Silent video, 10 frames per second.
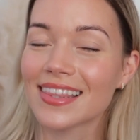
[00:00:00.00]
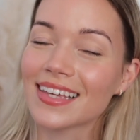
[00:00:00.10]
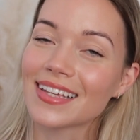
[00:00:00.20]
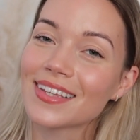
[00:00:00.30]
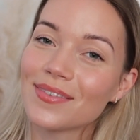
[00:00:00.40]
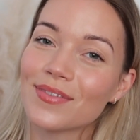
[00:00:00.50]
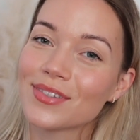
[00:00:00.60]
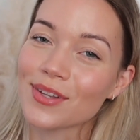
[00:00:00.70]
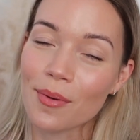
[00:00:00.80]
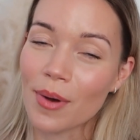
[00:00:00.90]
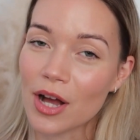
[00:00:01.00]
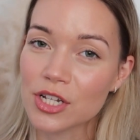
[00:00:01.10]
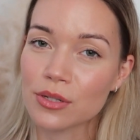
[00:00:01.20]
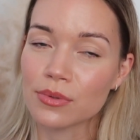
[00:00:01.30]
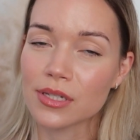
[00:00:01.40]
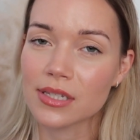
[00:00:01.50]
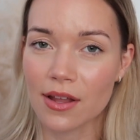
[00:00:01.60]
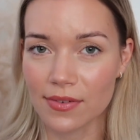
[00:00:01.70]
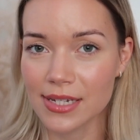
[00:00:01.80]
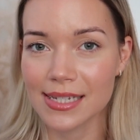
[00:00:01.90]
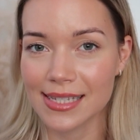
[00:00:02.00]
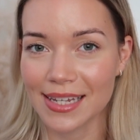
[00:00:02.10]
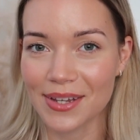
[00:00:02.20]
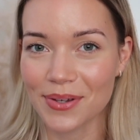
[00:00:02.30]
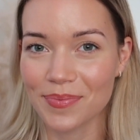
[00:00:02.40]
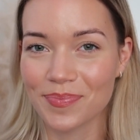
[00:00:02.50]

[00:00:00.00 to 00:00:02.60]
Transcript: Thank you so much. It was lovely to see you.